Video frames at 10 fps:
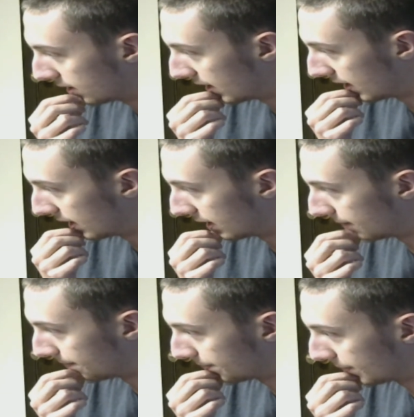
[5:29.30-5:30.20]

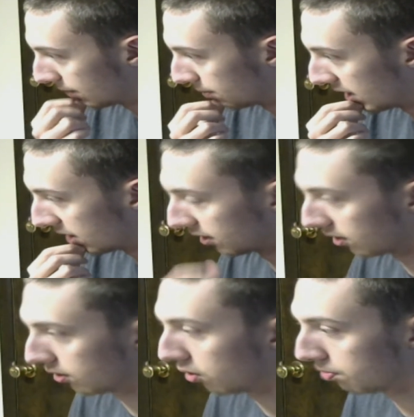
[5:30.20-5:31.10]
where
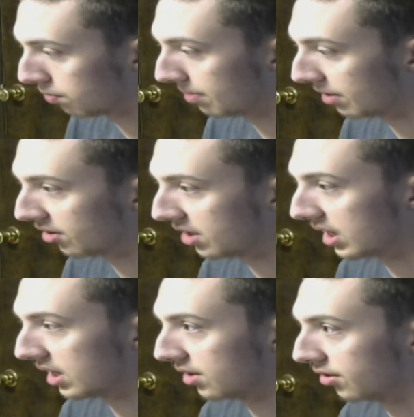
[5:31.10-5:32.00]
the whole premise
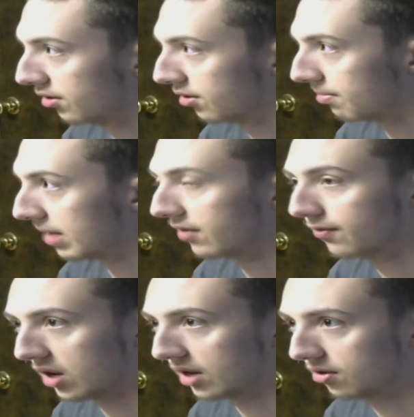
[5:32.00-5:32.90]
is to make
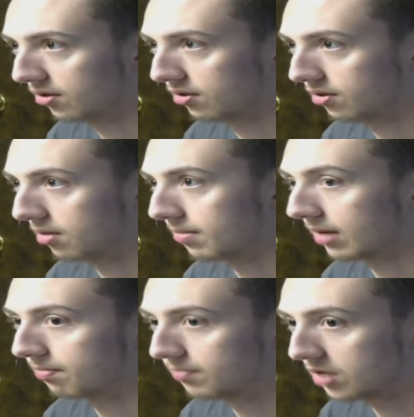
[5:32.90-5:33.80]
friends, to
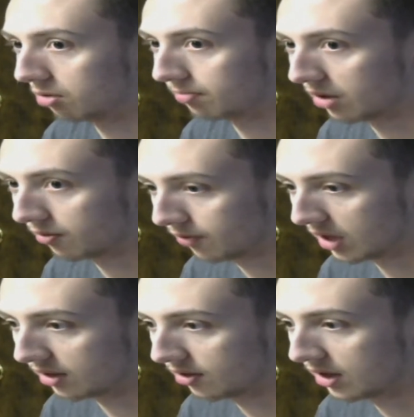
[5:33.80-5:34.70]
make, better
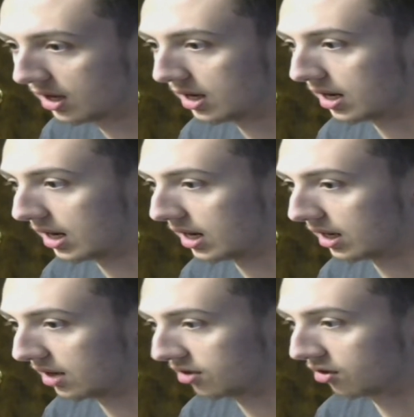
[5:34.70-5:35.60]
friends.
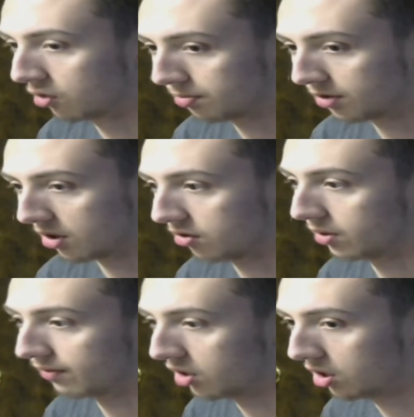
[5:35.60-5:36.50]
And as the group starts to
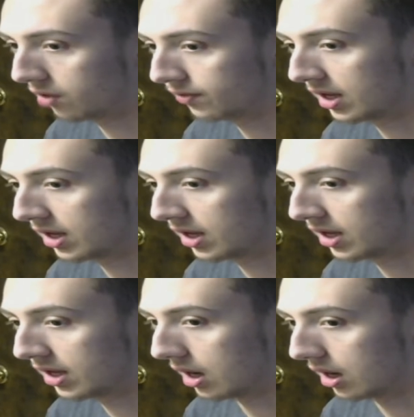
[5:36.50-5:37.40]
evolve,
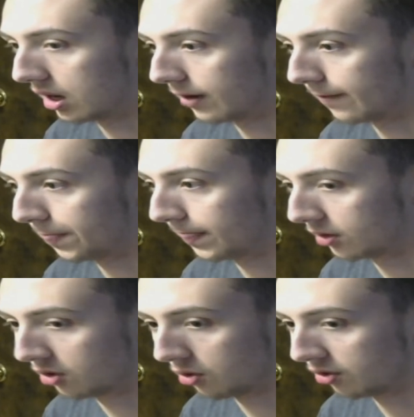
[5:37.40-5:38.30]

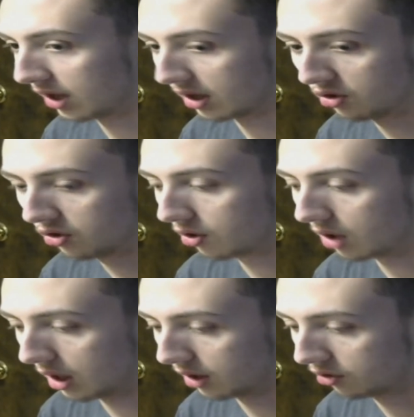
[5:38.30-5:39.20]
girls like
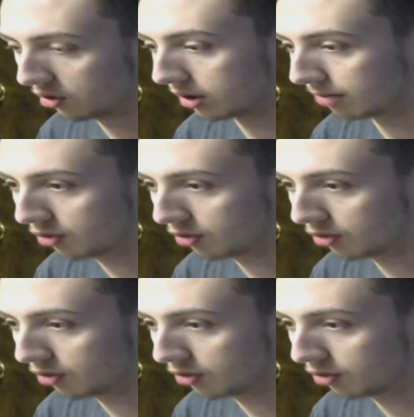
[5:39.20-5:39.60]
this girl named